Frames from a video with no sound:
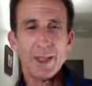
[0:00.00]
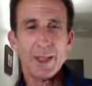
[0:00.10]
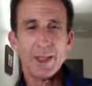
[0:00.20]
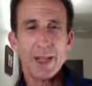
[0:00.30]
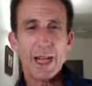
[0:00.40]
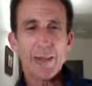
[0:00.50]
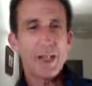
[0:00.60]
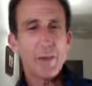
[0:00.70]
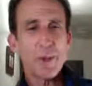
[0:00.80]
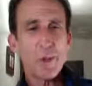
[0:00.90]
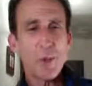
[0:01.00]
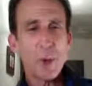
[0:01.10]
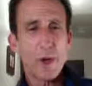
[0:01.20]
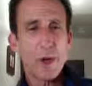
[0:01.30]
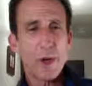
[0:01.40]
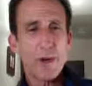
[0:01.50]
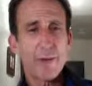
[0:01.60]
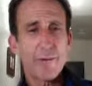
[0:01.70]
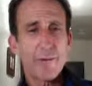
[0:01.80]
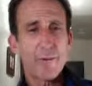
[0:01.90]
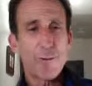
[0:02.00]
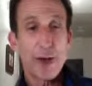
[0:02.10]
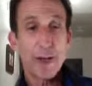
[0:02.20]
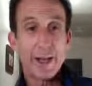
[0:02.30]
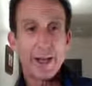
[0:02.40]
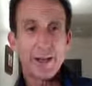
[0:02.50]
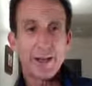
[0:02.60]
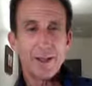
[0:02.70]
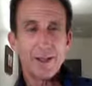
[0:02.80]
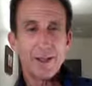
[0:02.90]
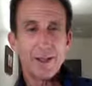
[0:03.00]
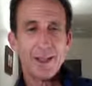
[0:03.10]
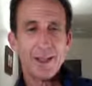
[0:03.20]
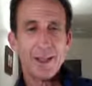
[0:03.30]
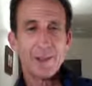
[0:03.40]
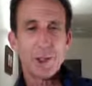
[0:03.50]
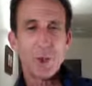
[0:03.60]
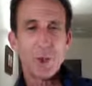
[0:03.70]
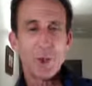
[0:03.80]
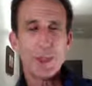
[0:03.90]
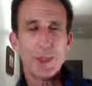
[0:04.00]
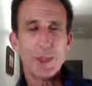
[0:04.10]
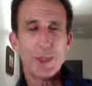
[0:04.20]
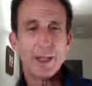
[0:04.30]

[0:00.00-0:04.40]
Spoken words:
And many people born on Friday do either